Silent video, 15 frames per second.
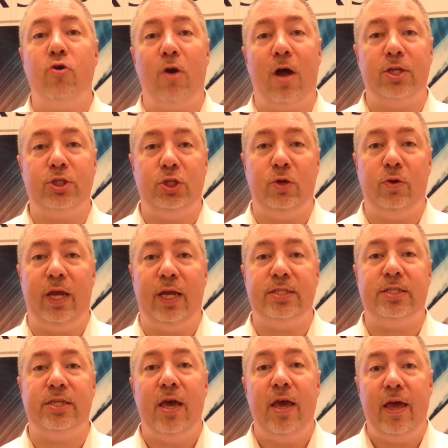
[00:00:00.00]
across
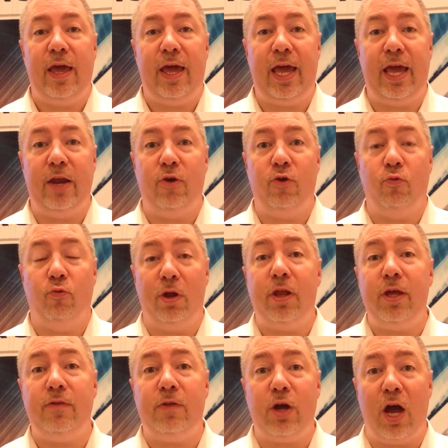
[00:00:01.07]
units. And really the